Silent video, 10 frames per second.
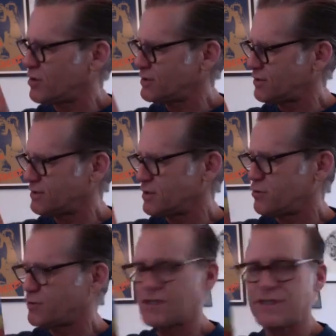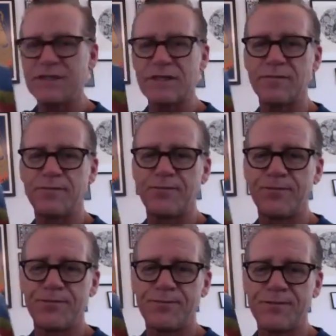So she pushes the.
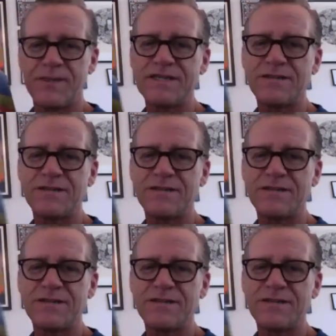This